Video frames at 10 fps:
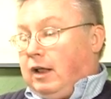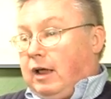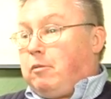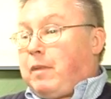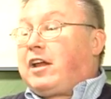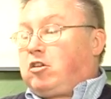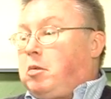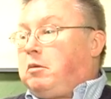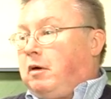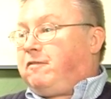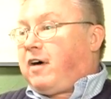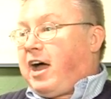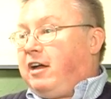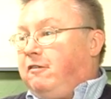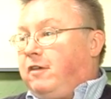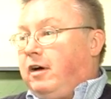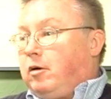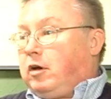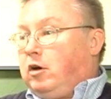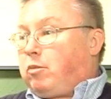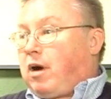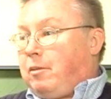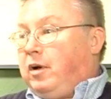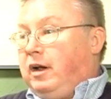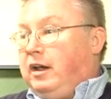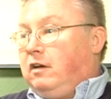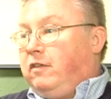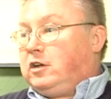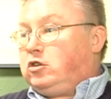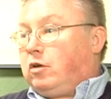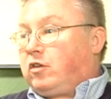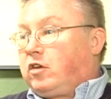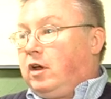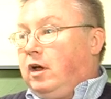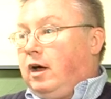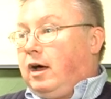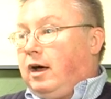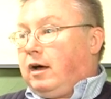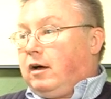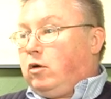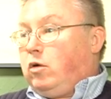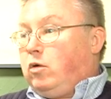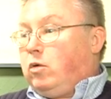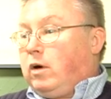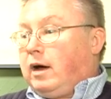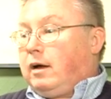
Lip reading: maximum of 5, prominent individuals who